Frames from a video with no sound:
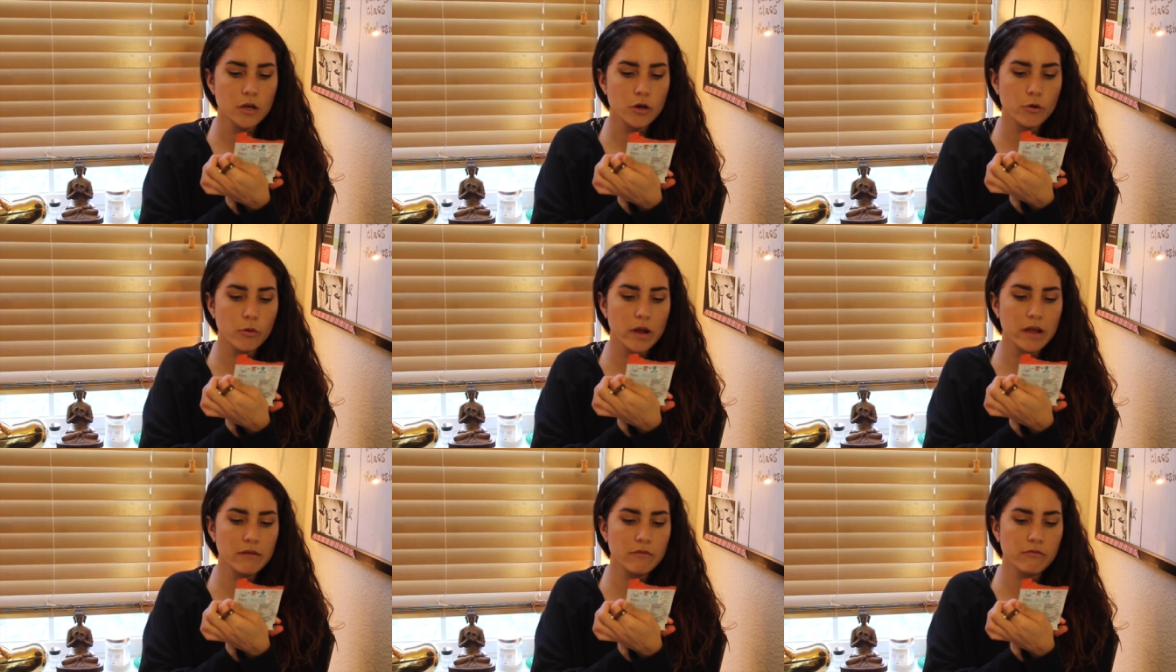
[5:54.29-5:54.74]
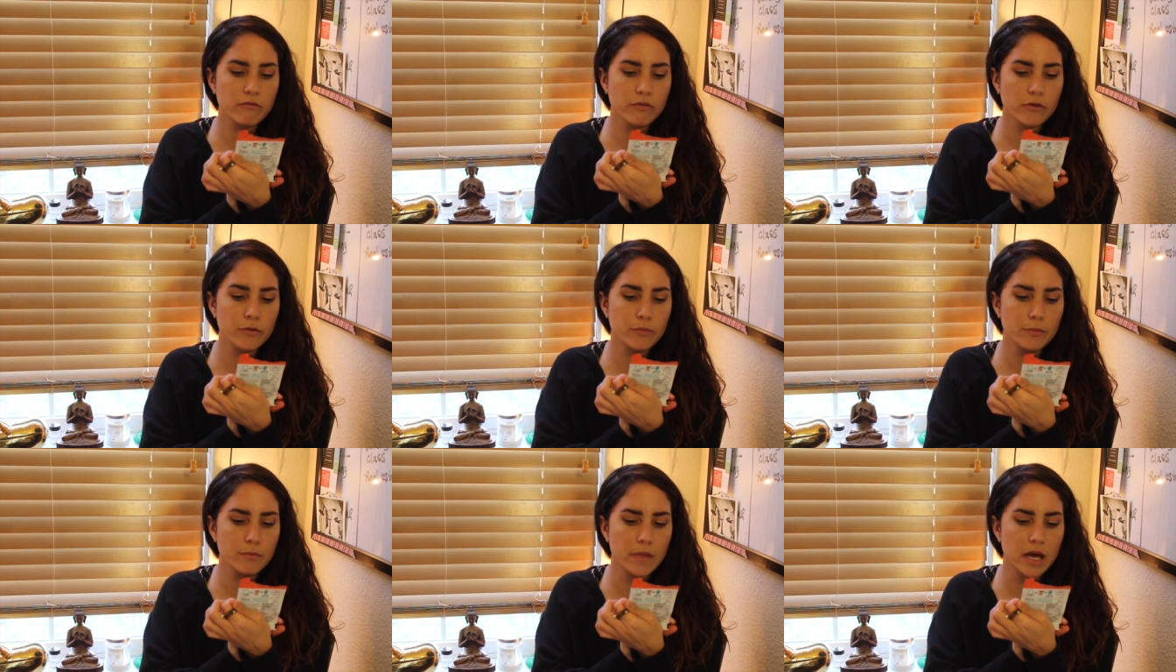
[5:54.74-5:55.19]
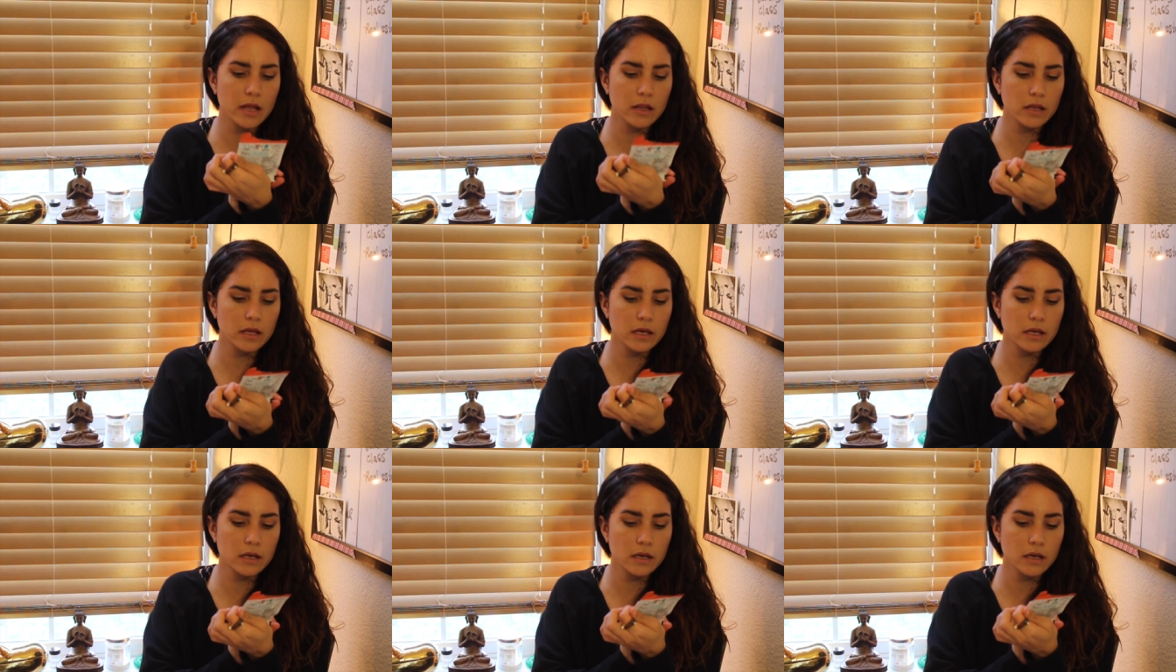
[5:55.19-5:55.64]
Grapefruit
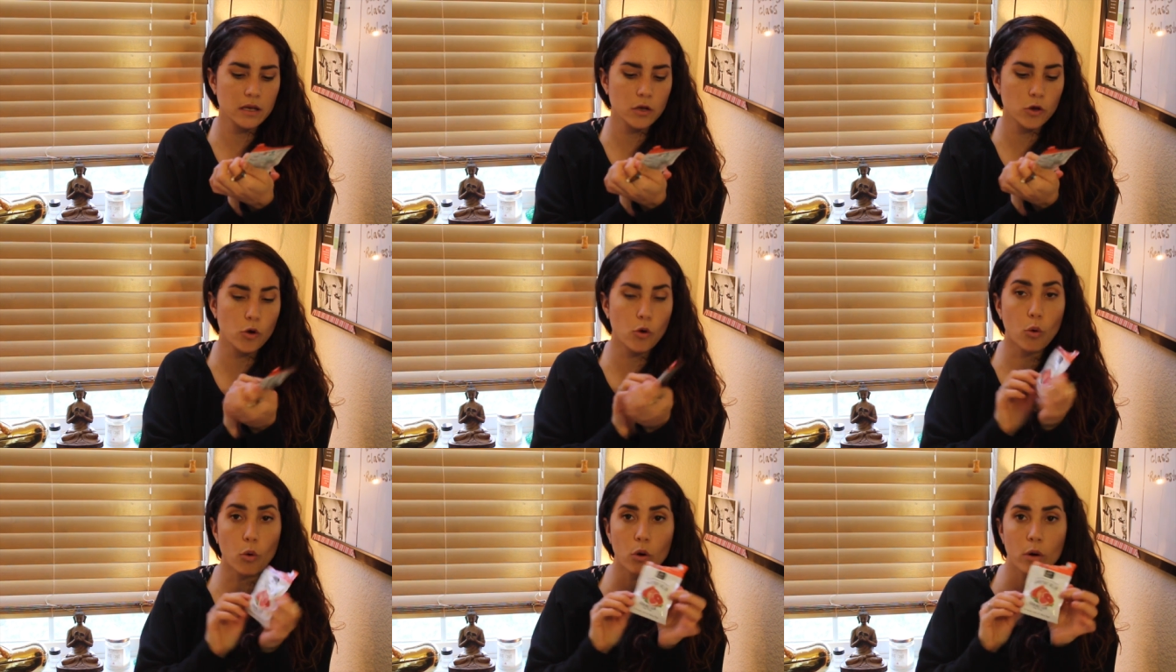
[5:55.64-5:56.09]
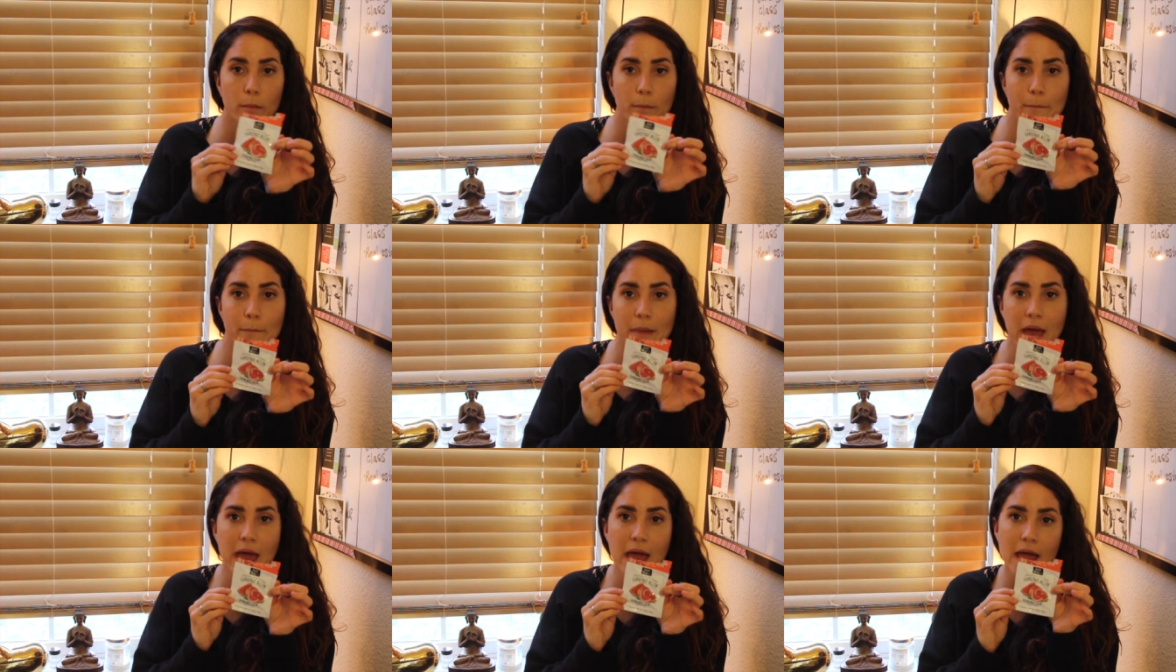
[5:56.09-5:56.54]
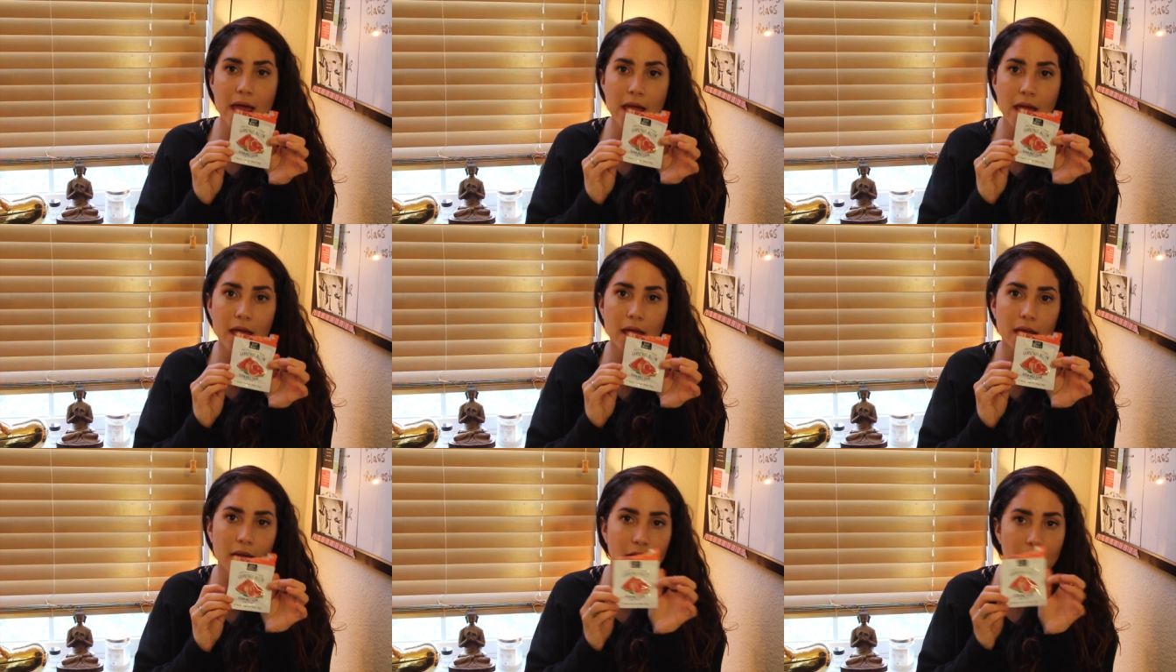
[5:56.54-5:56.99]
Melon
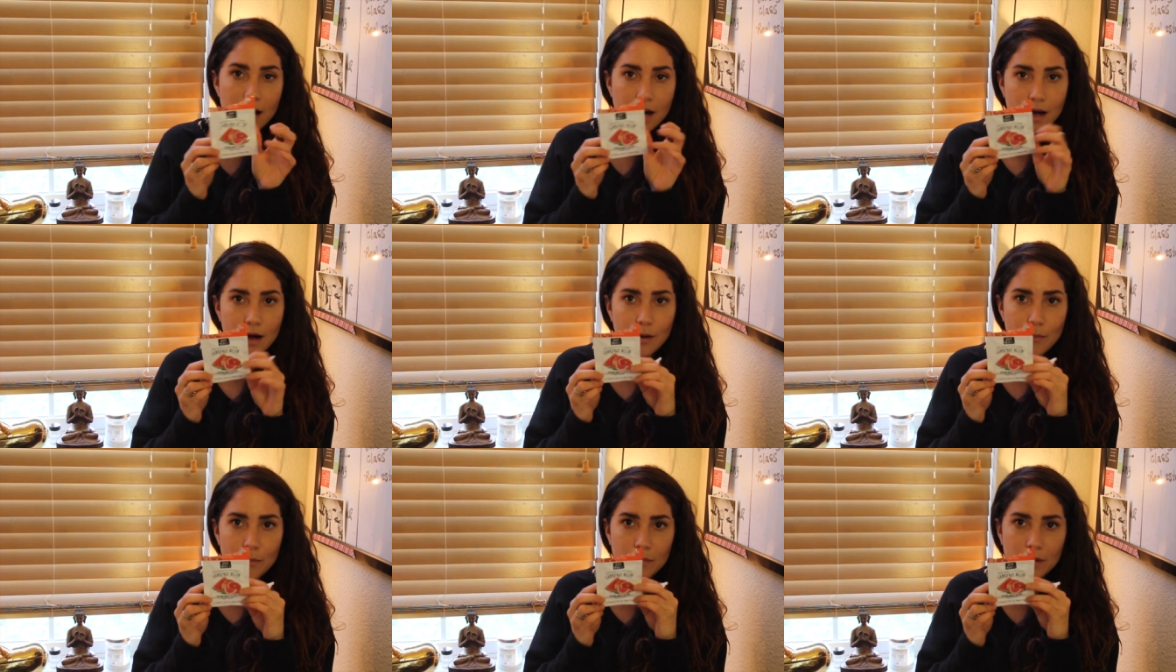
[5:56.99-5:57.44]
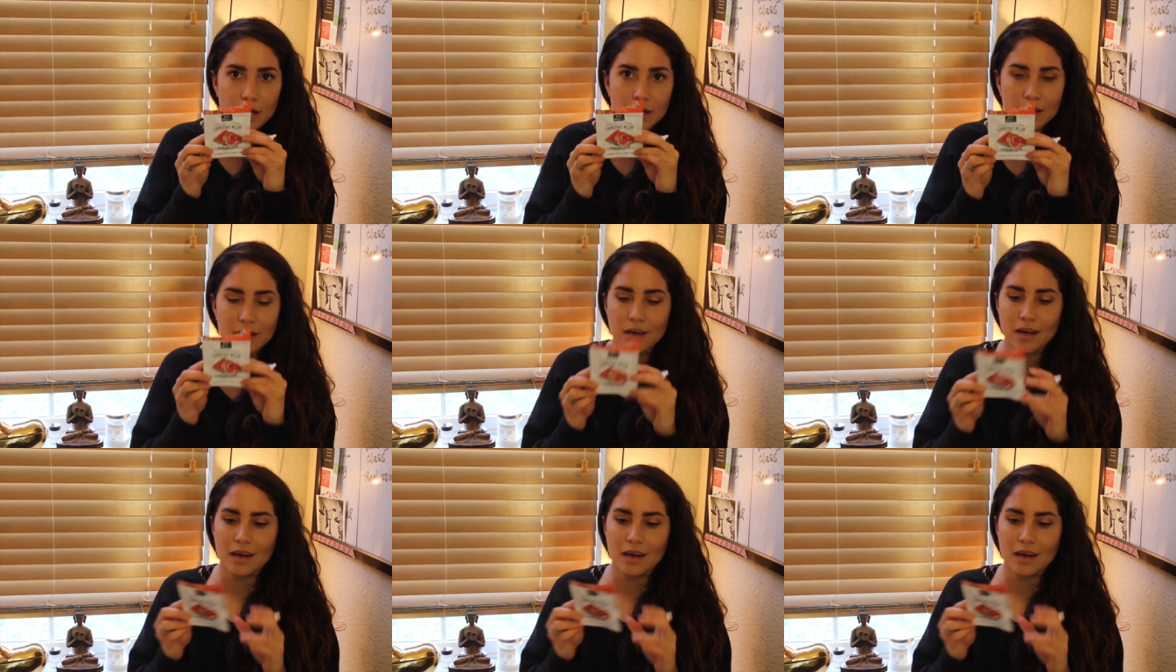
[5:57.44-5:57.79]
Gourmet Gum.